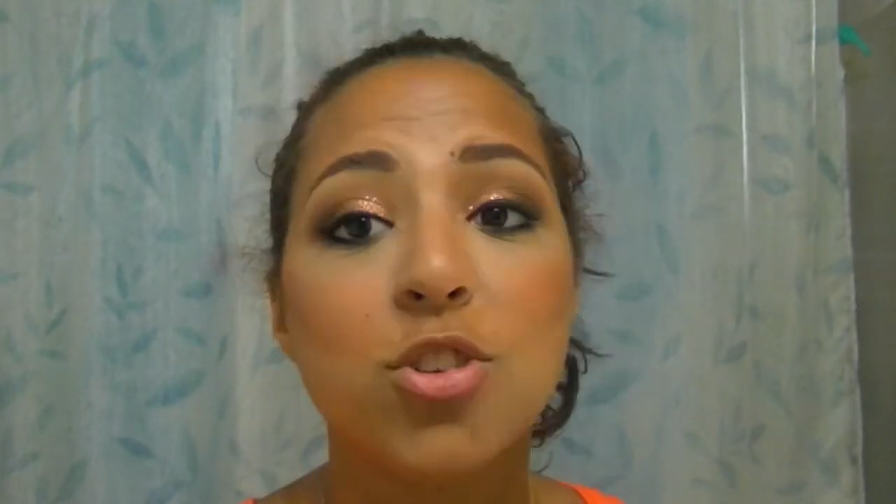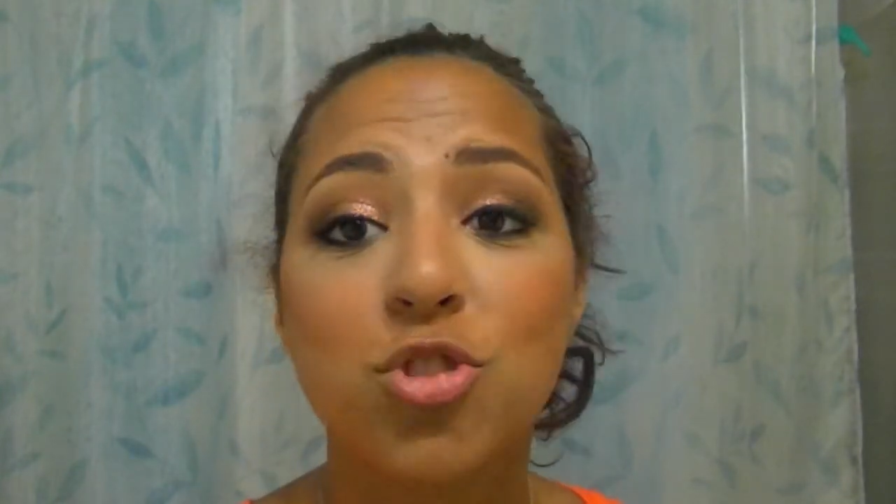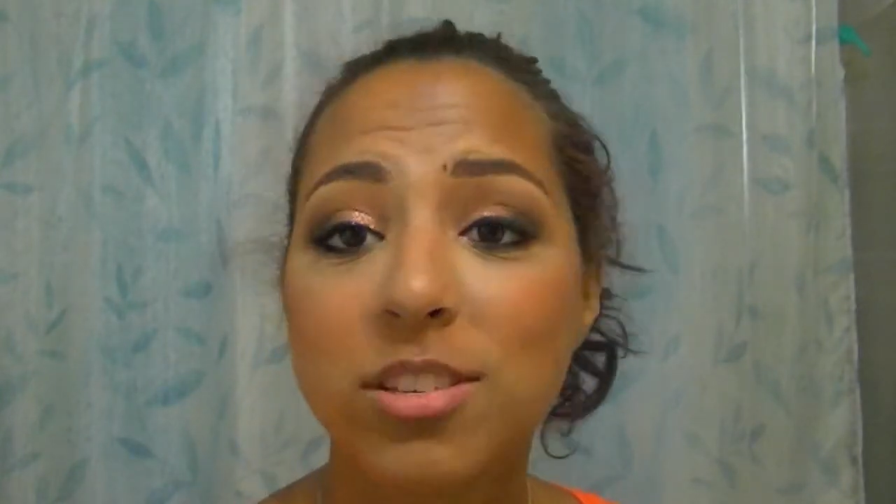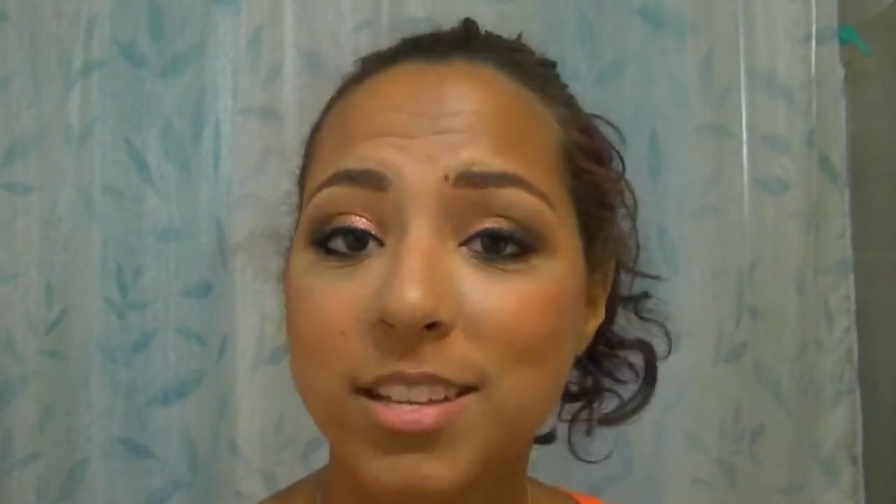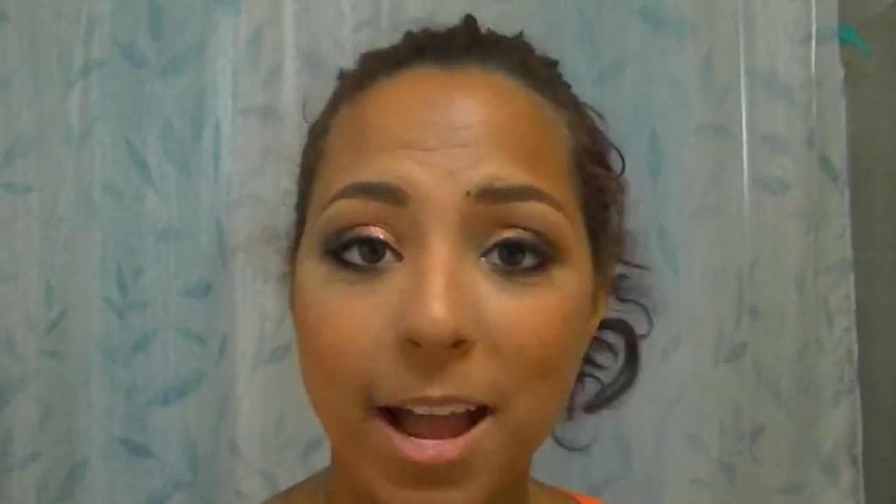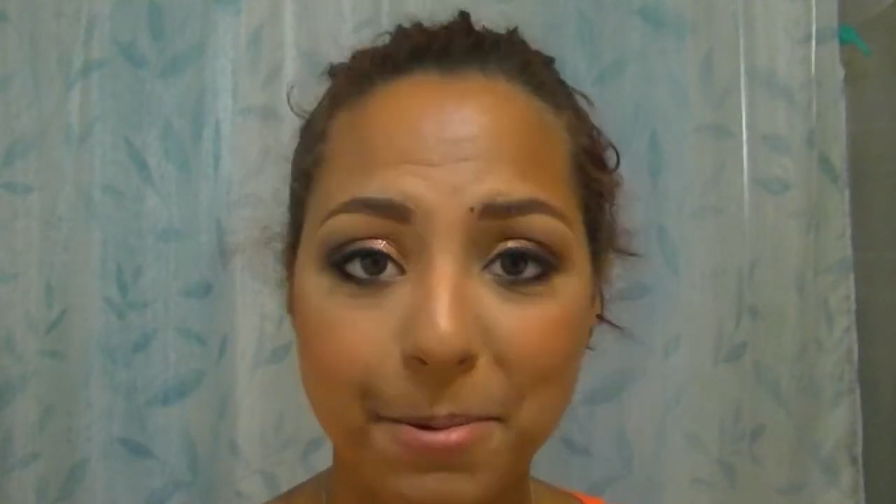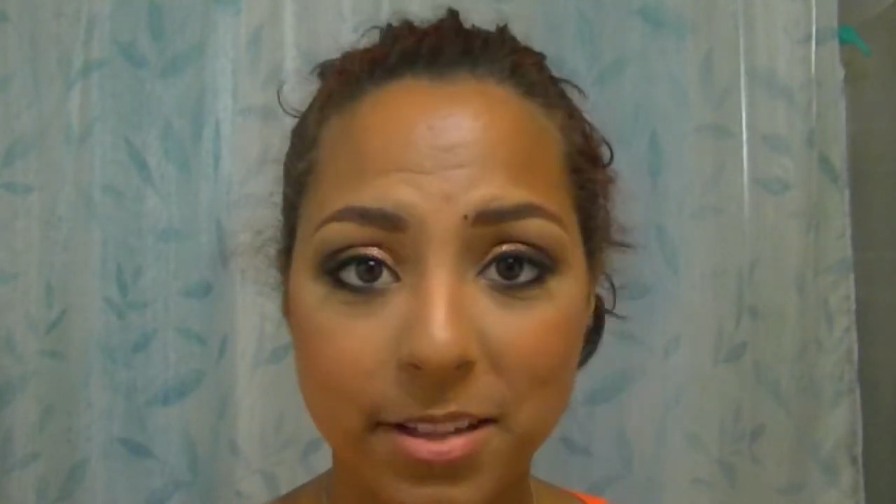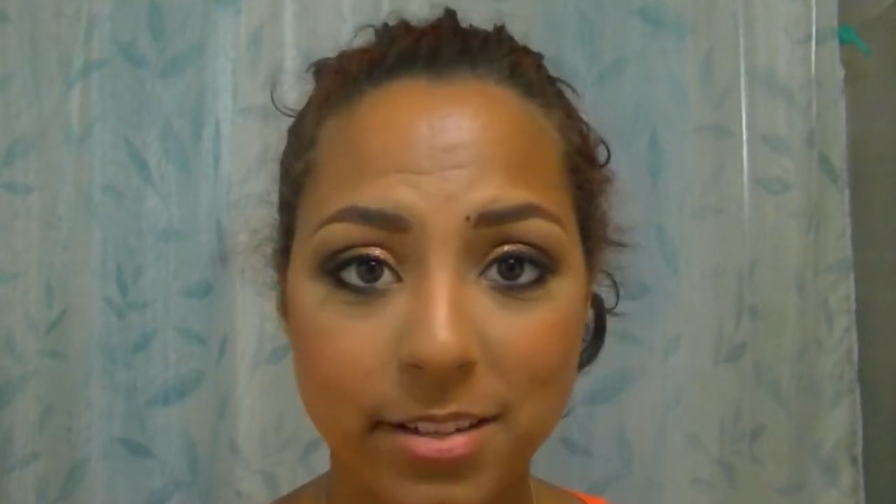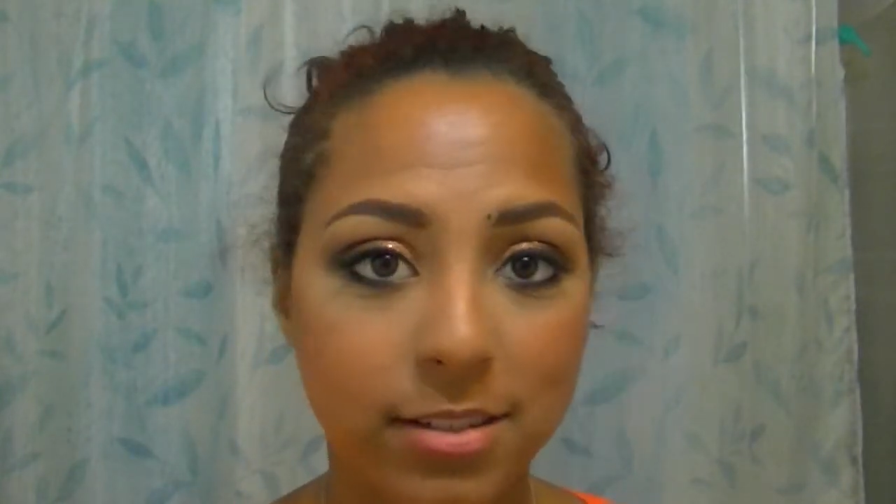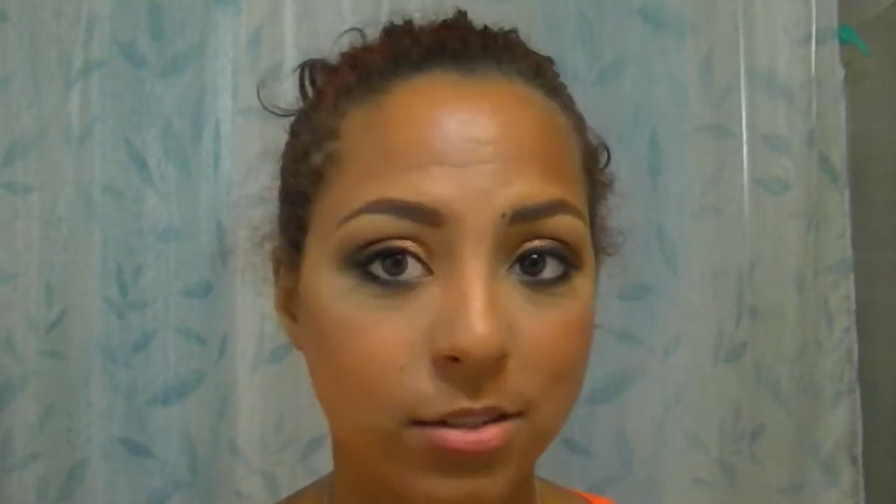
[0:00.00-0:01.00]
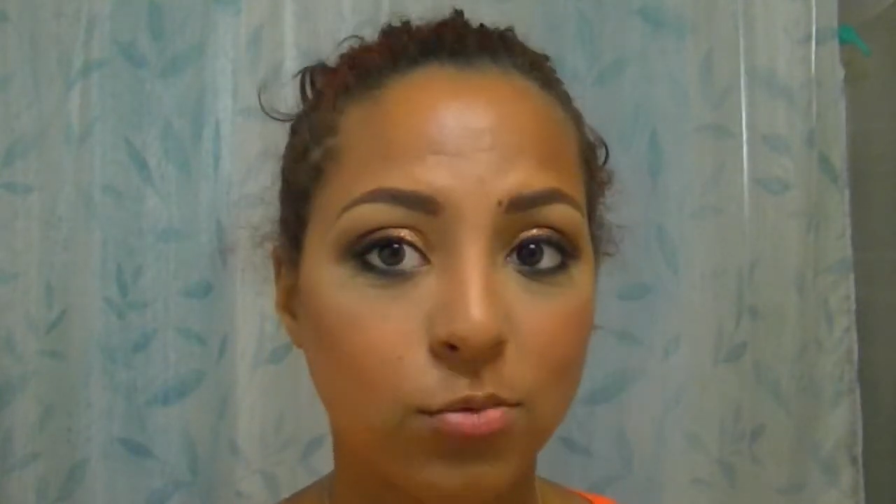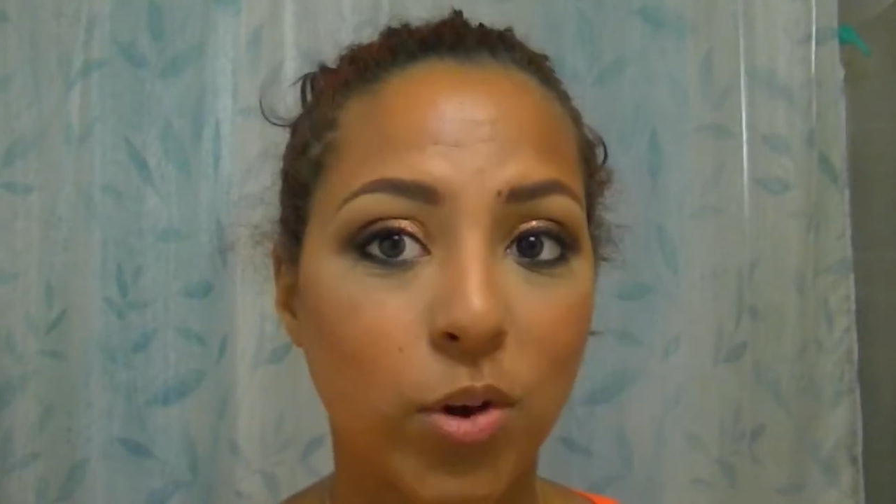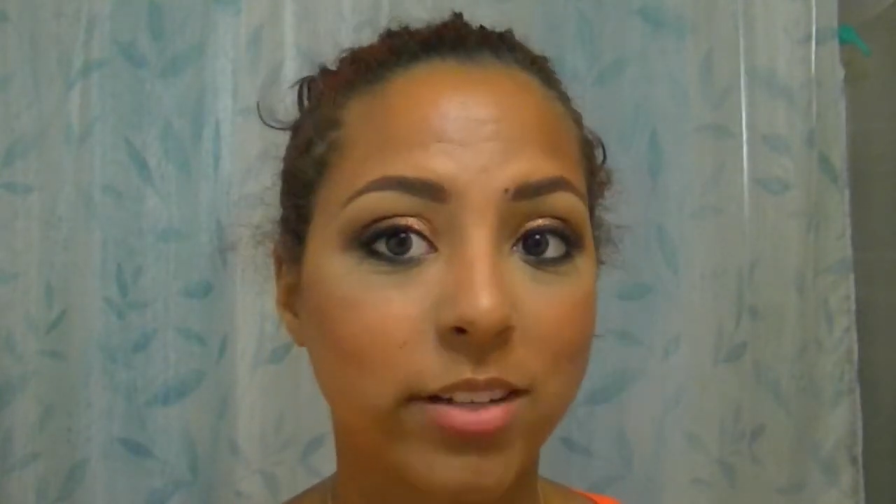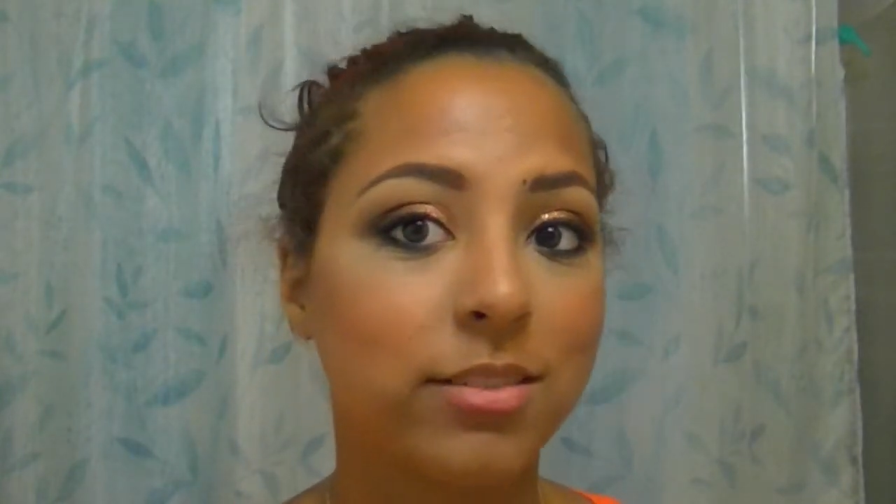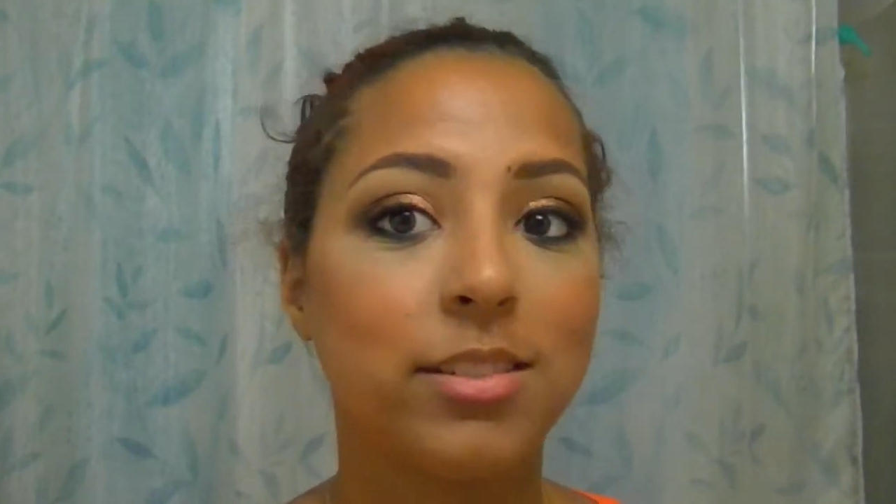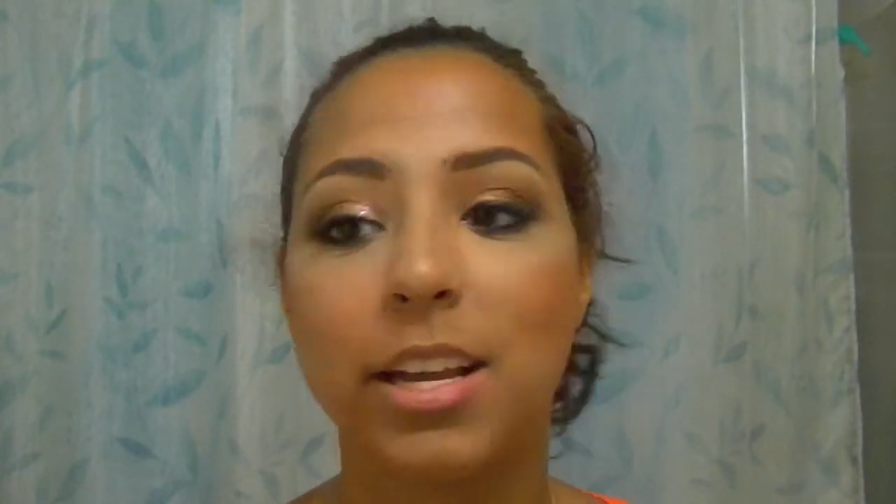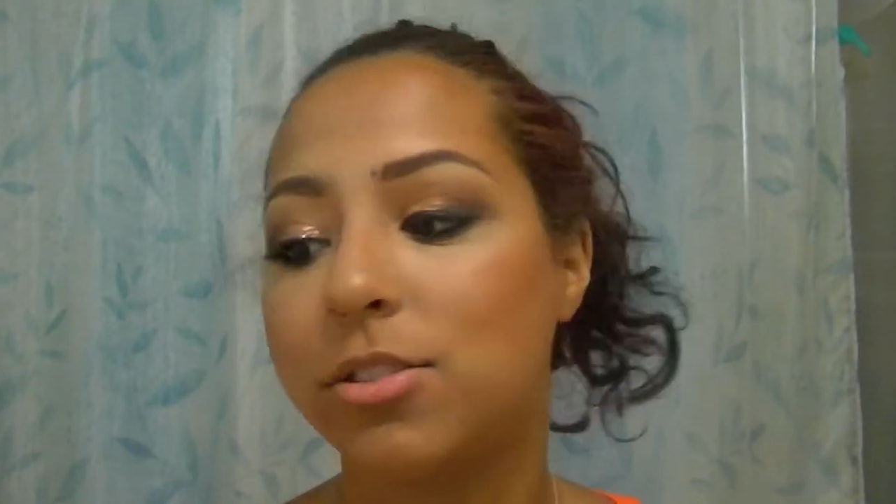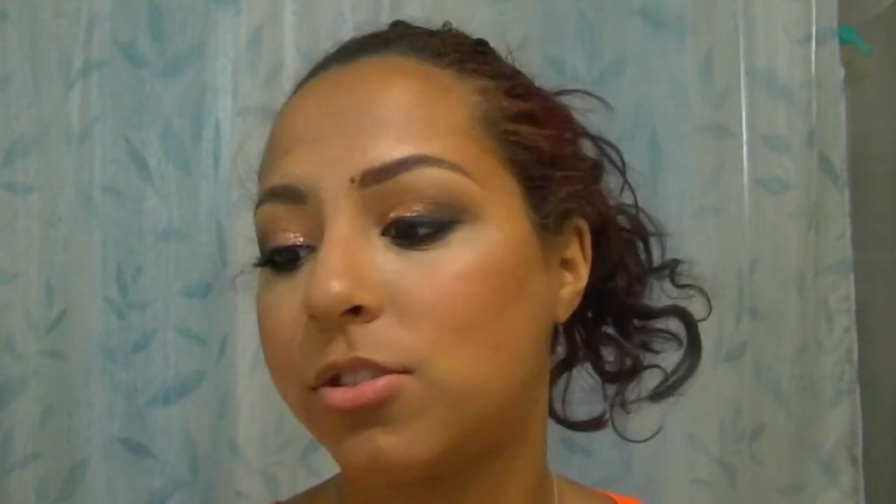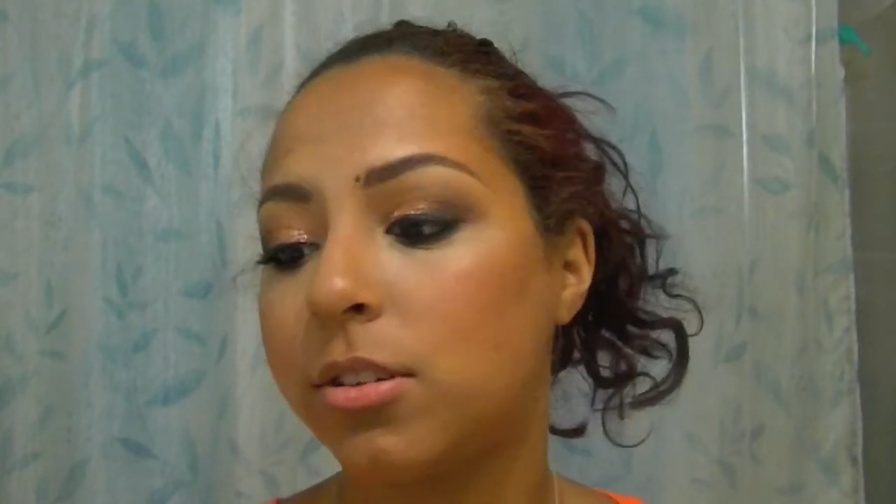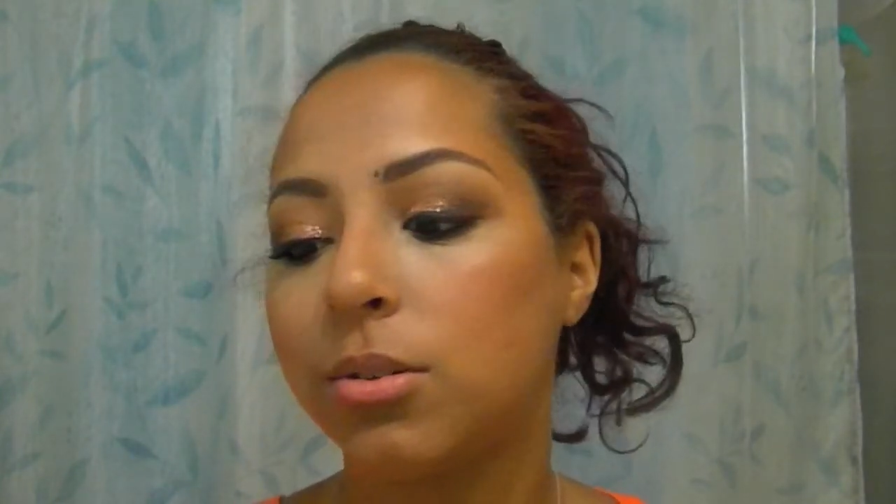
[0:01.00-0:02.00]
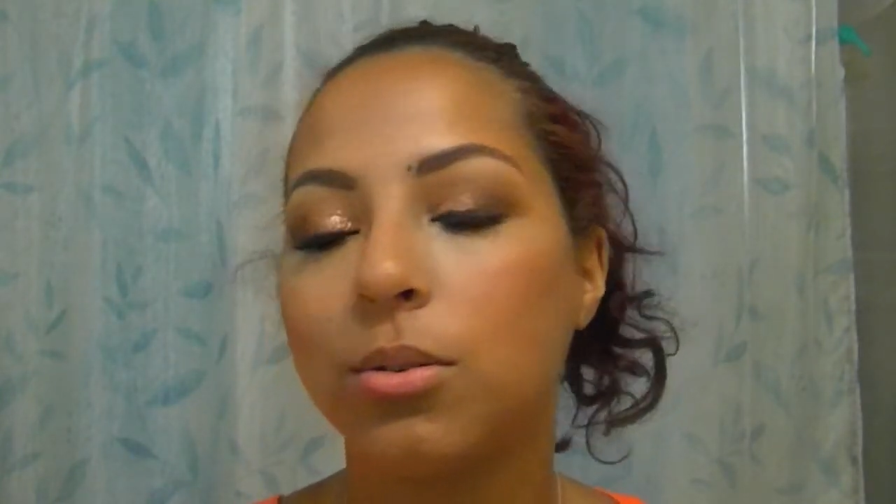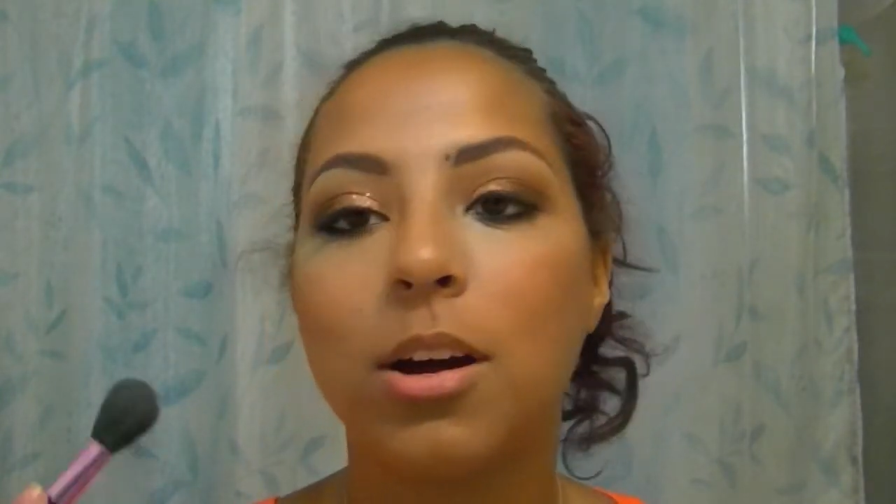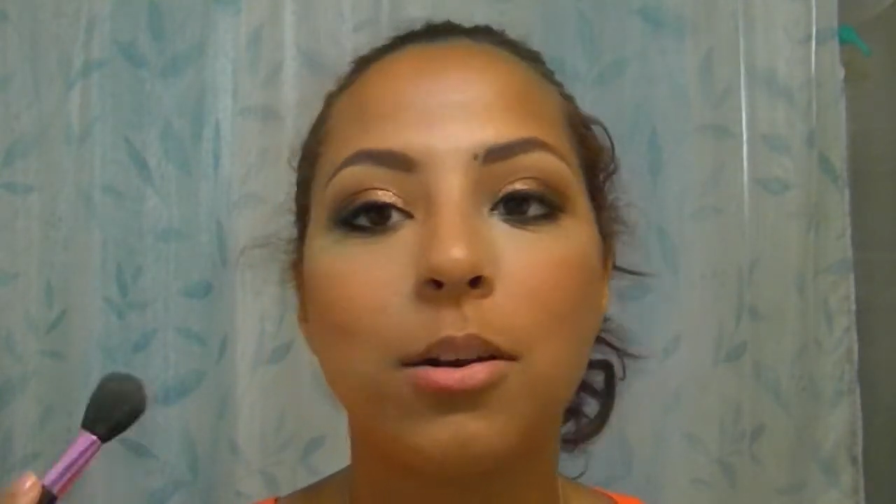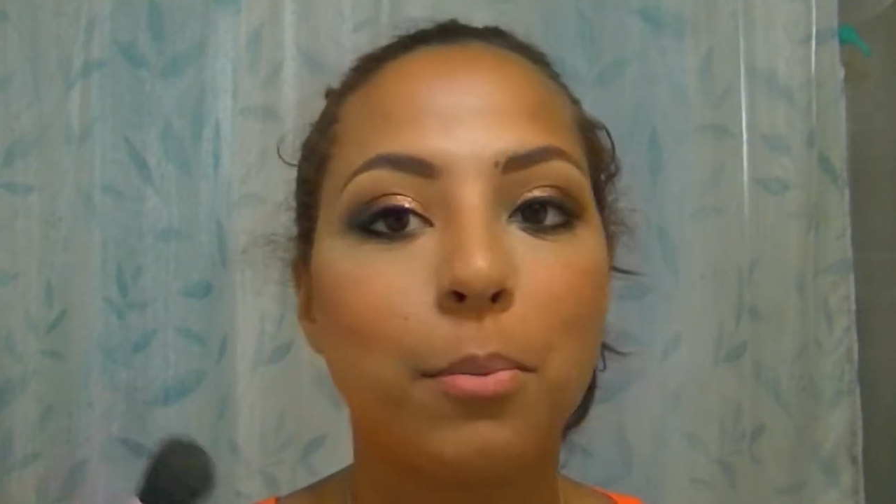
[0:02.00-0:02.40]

Just dabbing this in once gets you an